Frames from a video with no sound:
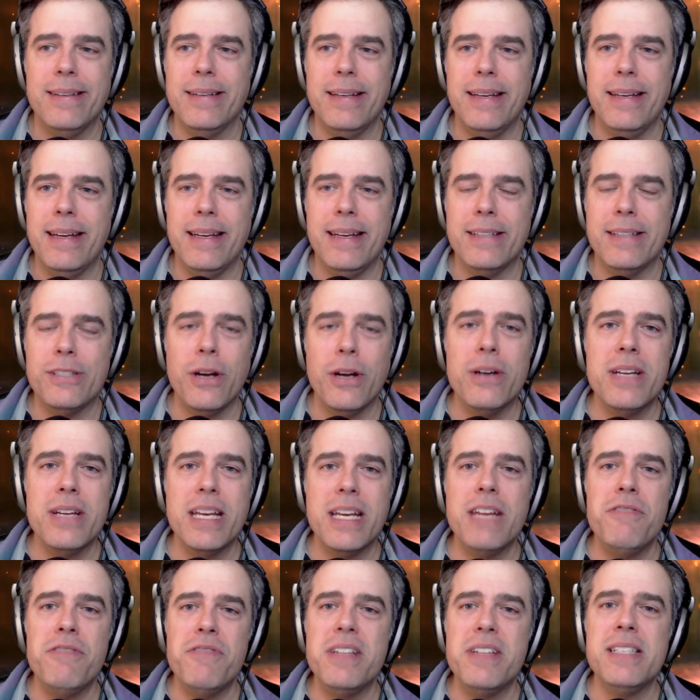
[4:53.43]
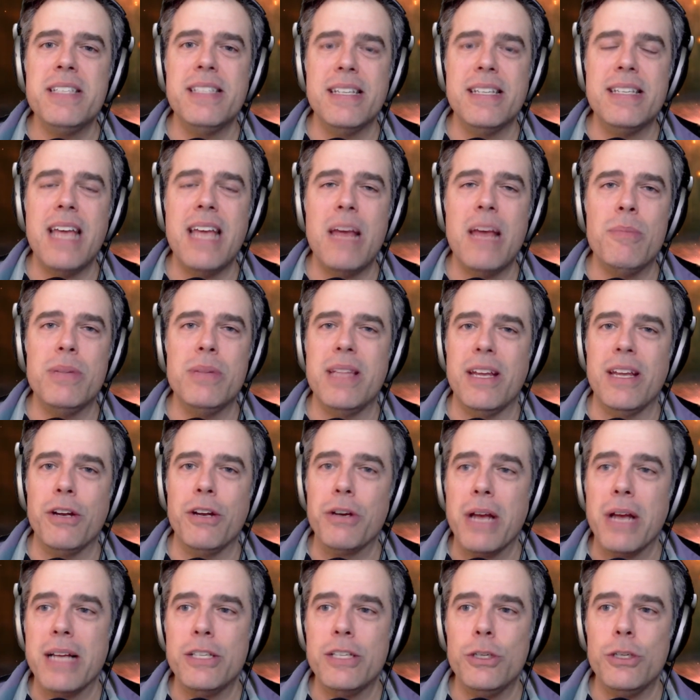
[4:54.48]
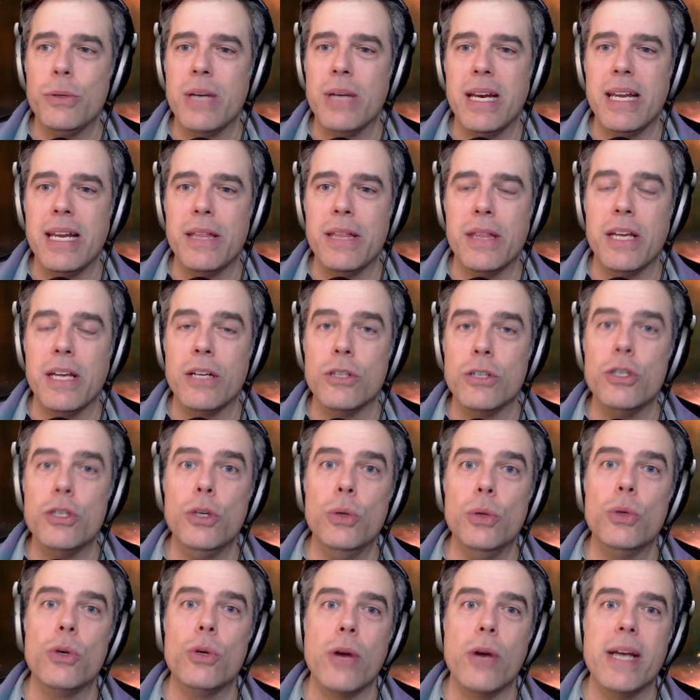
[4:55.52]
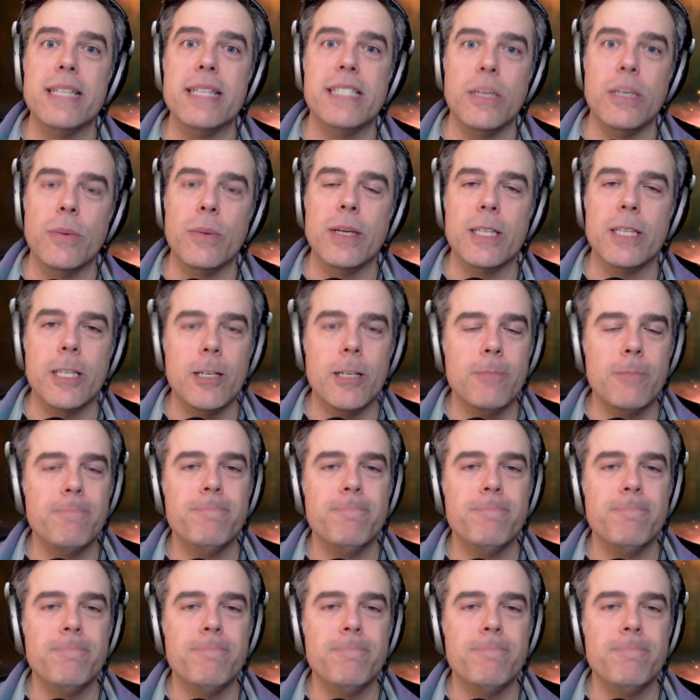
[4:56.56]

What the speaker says: it's hard to convince the table that you're not doing anything too crazy with it.